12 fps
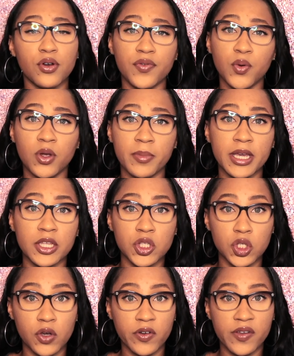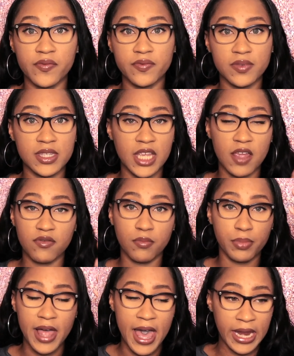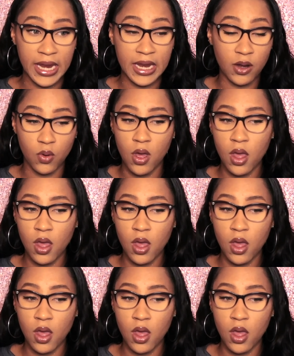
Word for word: Or if you want to be conservative and save the planet and